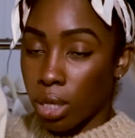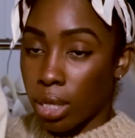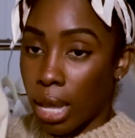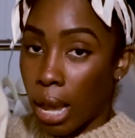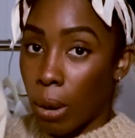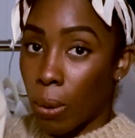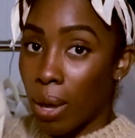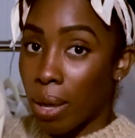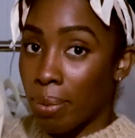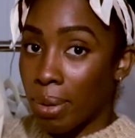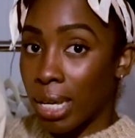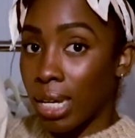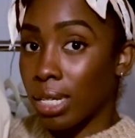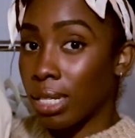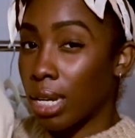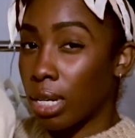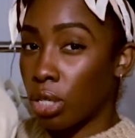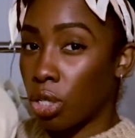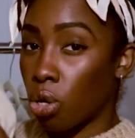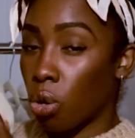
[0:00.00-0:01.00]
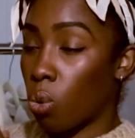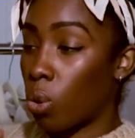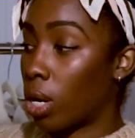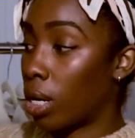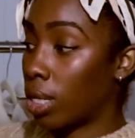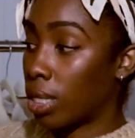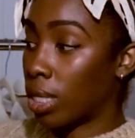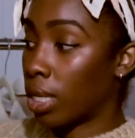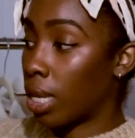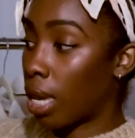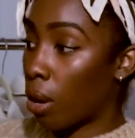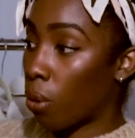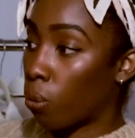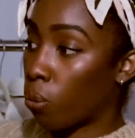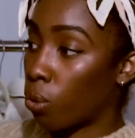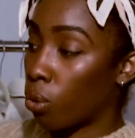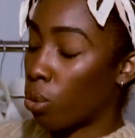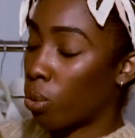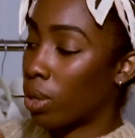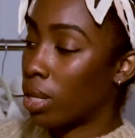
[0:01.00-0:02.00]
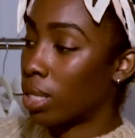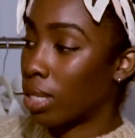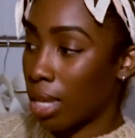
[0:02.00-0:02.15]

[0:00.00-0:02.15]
that way because I don't want it to get ruined.